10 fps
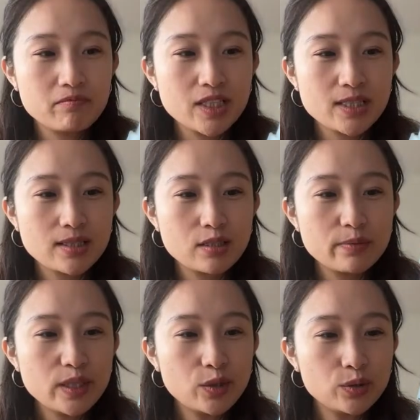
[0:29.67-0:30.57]
it's a little
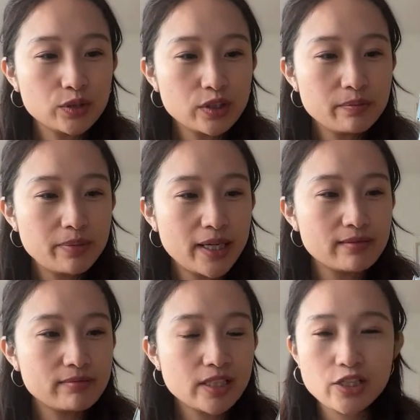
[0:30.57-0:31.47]
bit older,
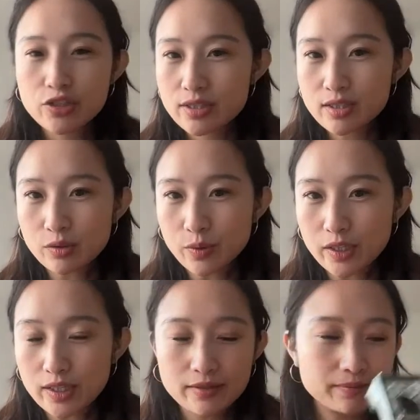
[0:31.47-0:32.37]
but it should still
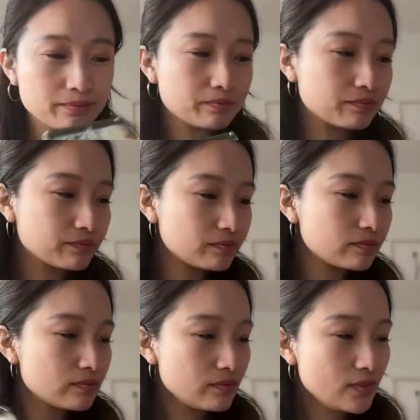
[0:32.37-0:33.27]
work.
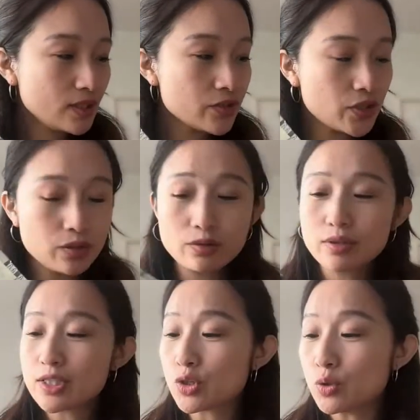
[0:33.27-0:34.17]
So
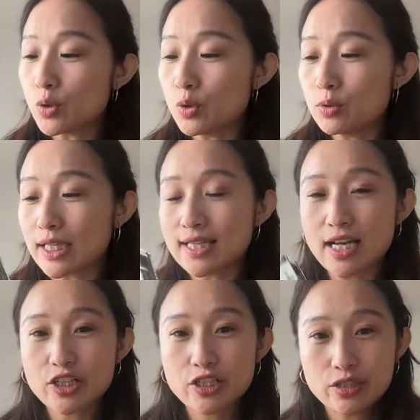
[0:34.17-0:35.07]
it's so old that it
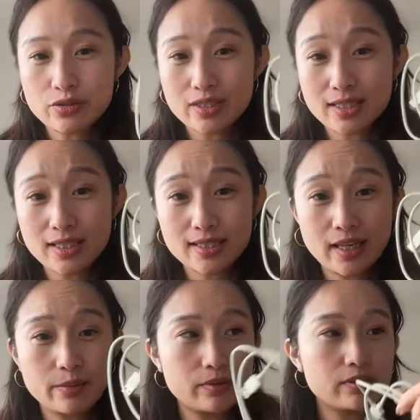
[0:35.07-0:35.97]
actually uses this
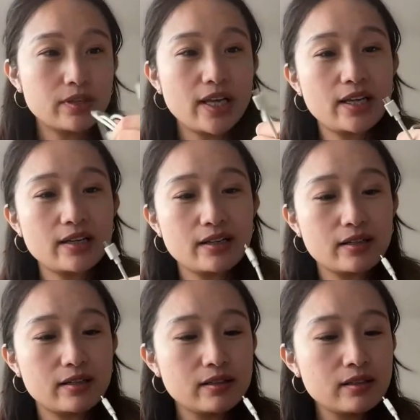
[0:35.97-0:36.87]
cable, a
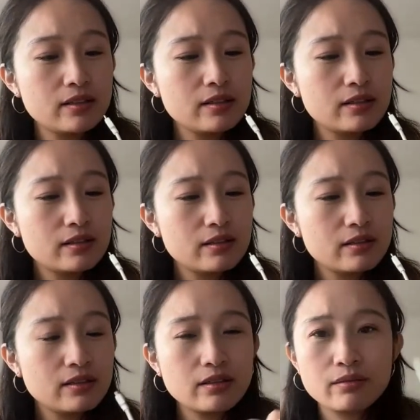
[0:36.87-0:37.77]

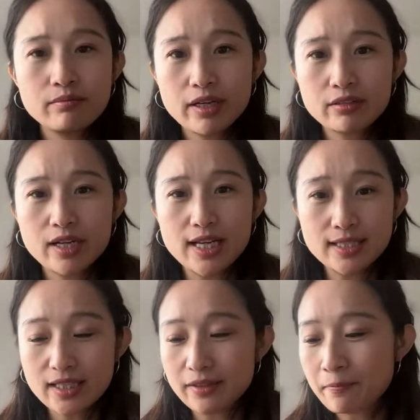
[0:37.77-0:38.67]
micro
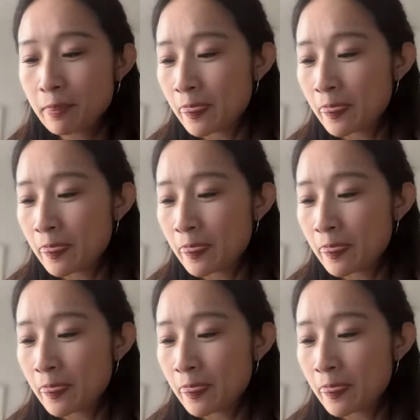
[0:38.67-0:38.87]
USB.